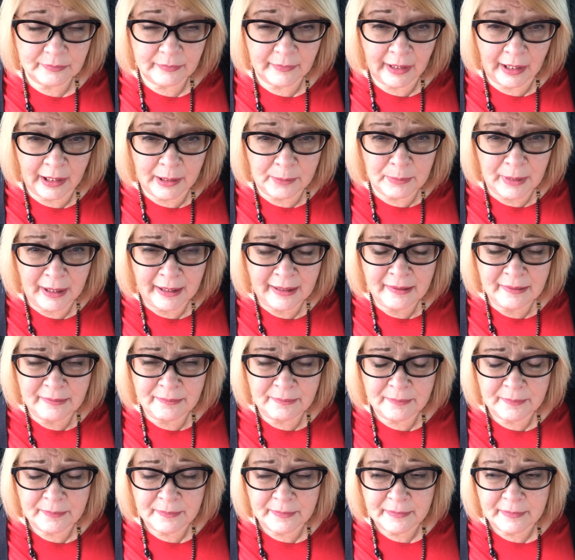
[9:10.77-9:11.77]
Amen.
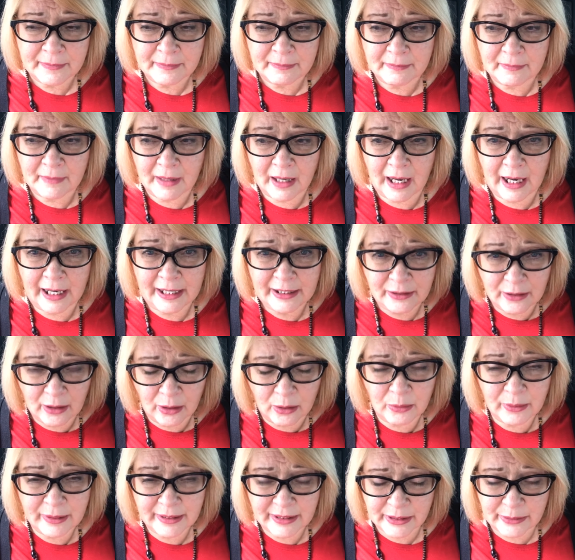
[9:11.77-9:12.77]
I
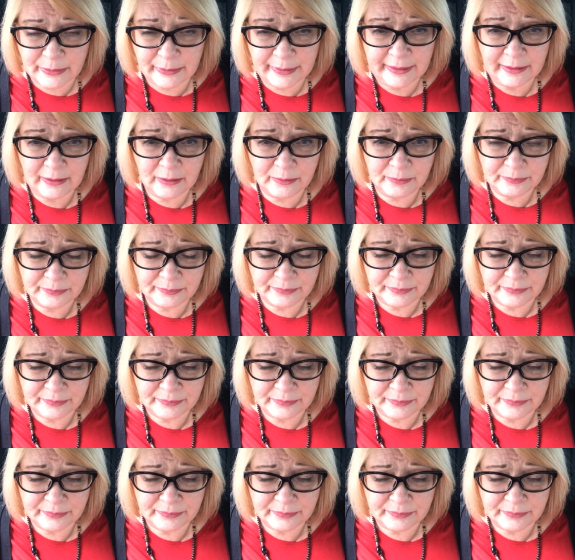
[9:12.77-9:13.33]
know it's real.